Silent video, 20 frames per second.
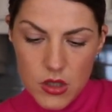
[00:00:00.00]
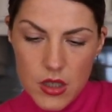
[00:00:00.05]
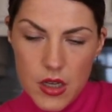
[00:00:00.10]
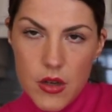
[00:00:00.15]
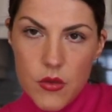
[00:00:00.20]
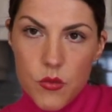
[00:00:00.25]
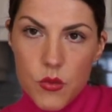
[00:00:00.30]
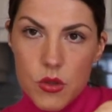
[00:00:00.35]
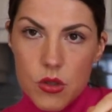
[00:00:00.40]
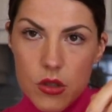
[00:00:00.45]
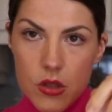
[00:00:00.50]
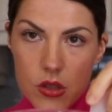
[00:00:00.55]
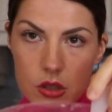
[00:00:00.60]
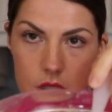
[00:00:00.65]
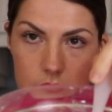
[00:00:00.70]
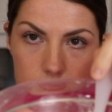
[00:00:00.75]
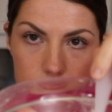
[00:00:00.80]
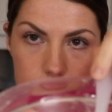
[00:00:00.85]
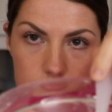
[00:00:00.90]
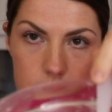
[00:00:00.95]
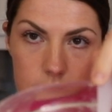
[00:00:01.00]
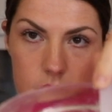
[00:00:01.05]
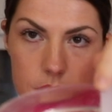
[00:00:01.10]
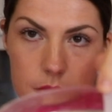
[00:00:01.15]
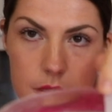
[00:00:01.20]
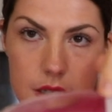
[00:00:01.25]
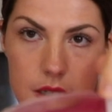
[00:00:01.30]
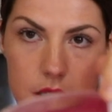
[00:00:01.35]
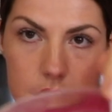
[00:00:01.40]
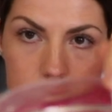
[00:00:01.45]
It will look a little
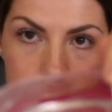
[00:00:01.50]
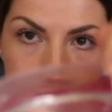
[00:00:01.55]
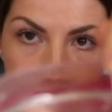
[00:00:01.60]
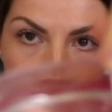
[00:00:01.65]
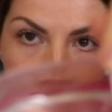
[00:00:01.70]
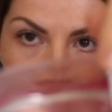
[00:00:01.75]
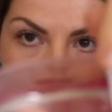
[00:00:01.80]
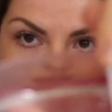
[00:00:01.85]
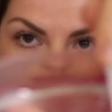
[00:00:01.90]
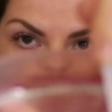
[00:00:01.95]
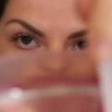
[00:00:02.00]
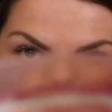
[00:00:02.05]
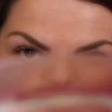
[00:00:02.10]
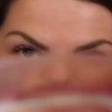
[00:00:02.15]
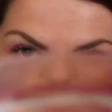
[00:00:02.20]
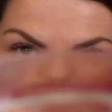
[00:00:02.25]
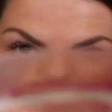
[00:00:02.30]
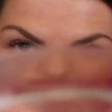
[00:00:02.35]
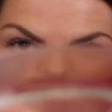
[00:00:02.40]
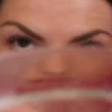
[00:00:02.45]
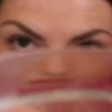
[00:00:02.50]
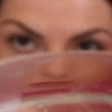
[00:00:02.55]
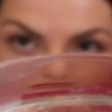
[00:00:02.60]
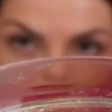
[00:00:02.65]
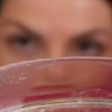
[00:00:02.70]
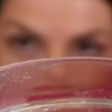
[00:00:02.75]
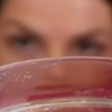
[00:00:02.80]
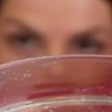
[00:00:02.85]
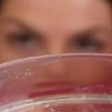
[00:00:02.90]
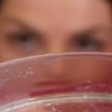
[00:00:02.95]
bit like this.